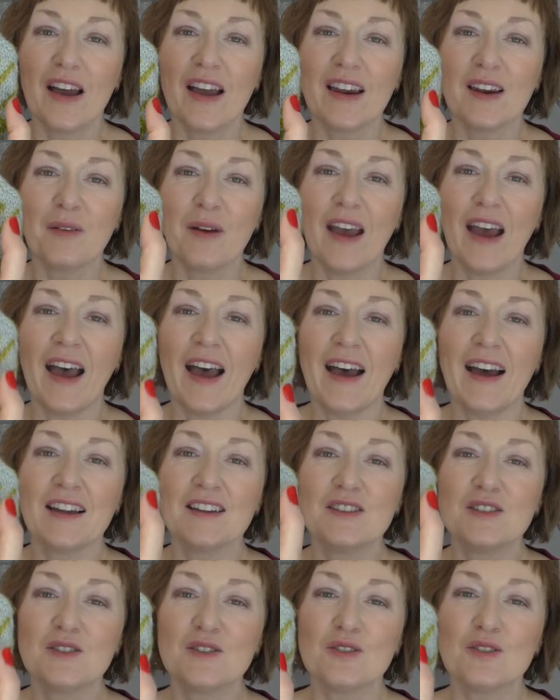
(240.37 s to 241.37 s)
anyway, I
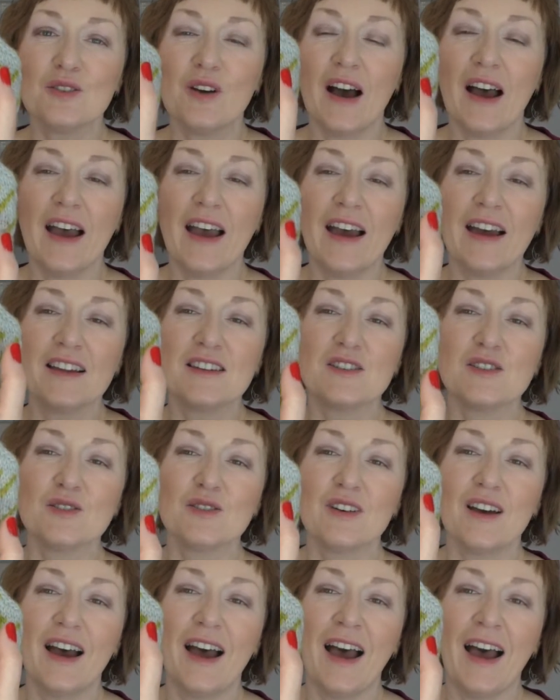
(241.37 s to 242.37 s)
had to
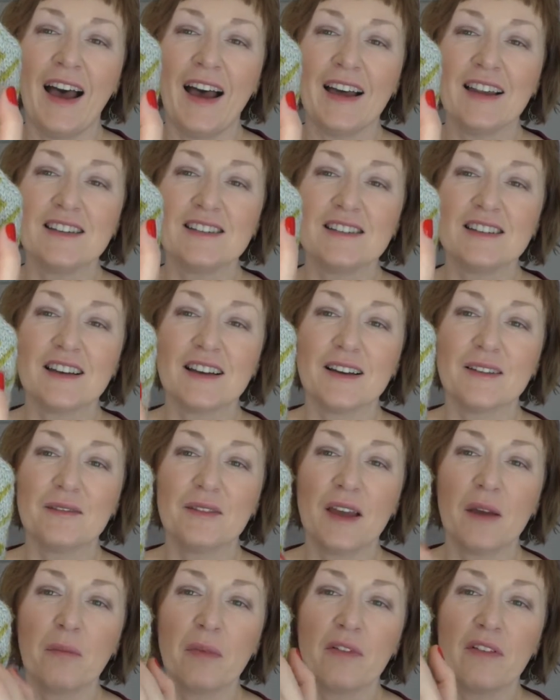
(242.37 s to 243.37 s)
add
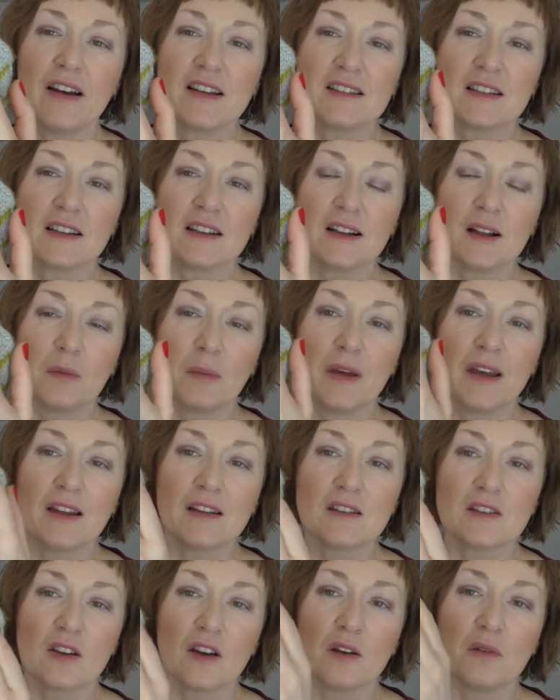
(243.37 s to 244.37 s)
improvise a little
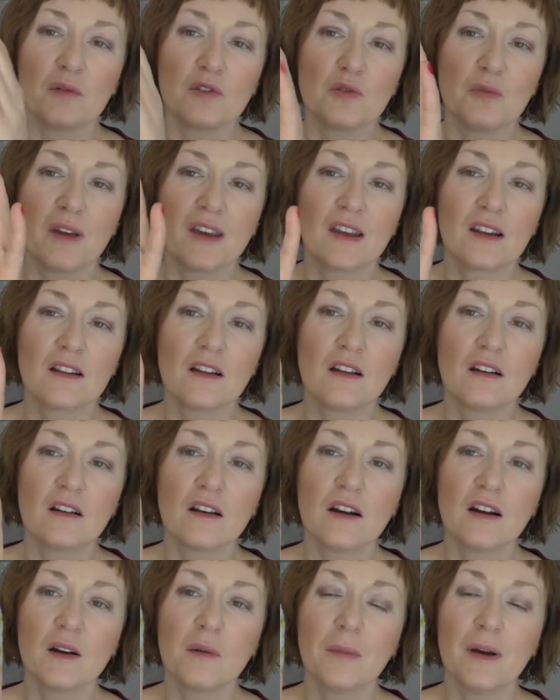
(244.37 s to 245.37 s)
bit to make it
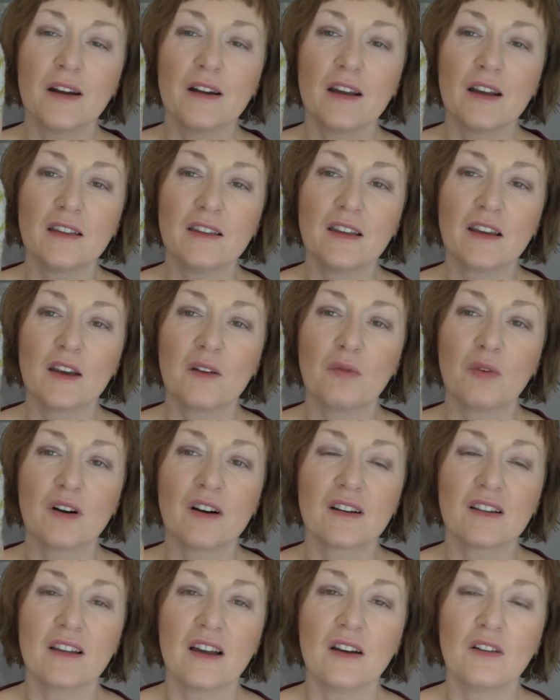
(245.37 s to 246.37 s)
longer, but I think it
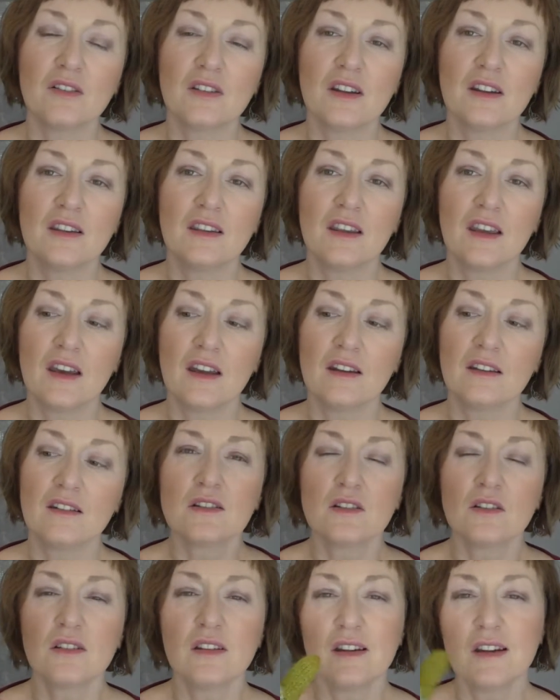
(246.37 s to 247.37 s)
worked out at the end.
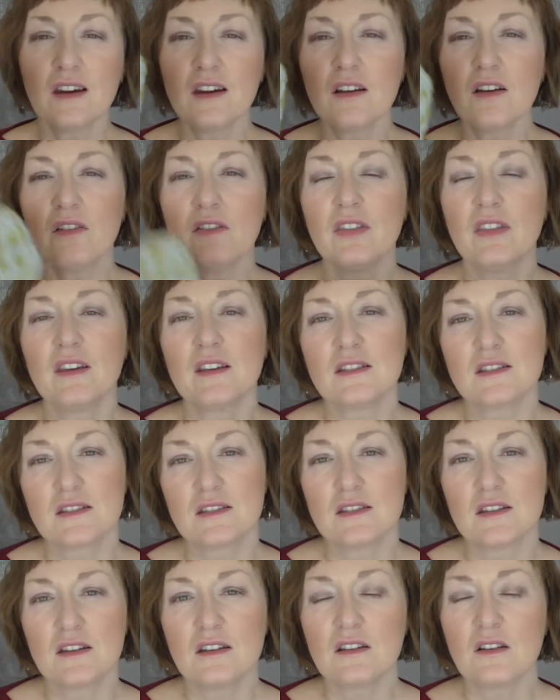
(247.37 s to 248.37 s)
So the knitting on
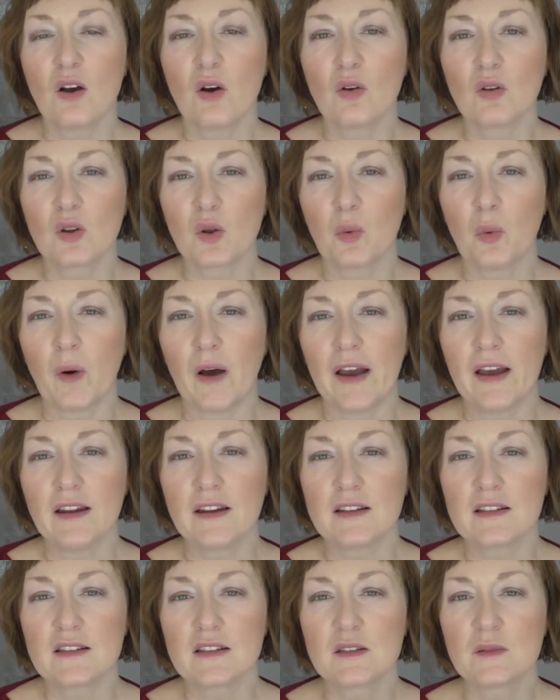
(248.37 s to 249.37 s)
this didn't go quite
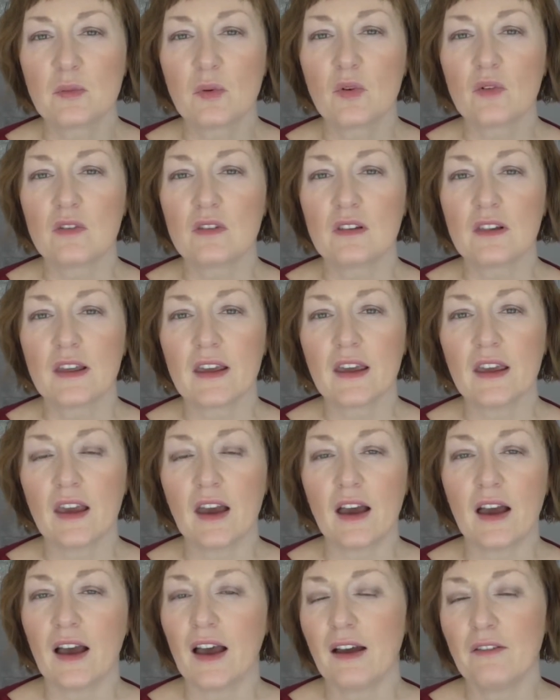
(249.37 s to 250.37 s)
as smoothly.
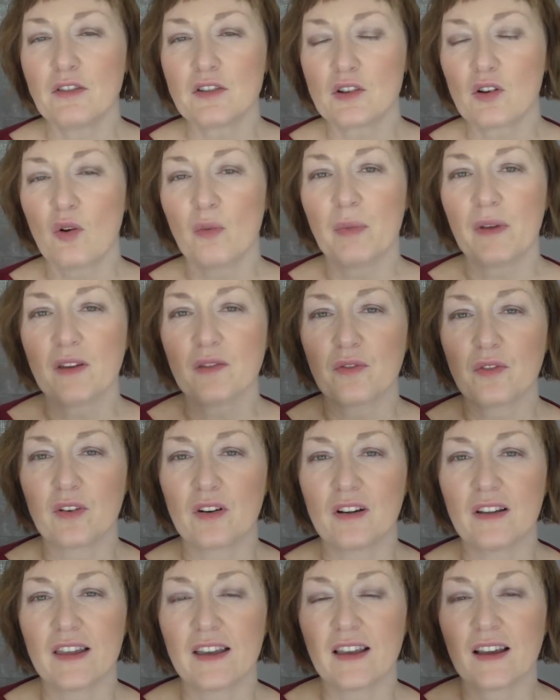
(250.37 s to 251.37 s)
I was hoping
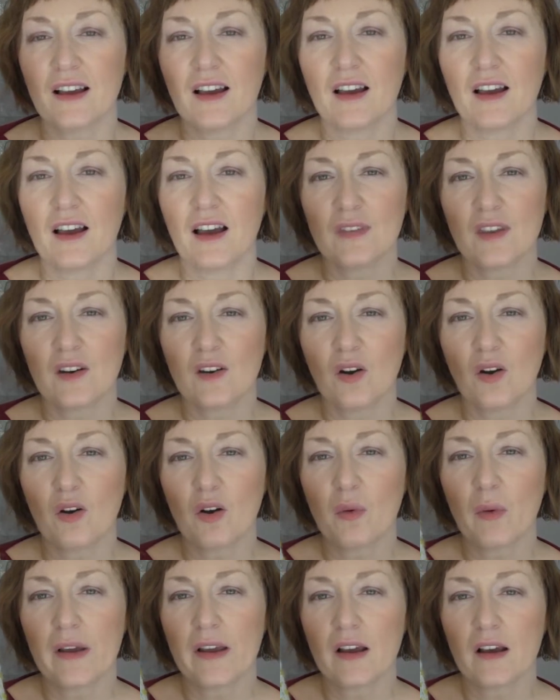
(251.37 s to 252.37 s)
for, like, you know, a
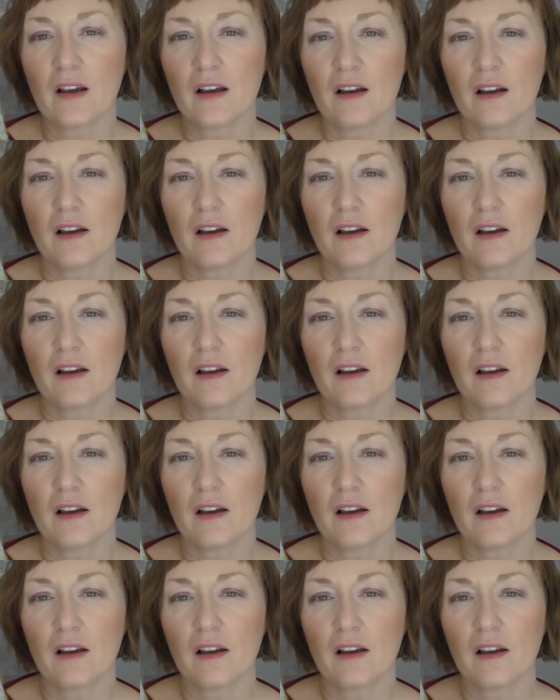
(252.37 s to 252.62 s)
quick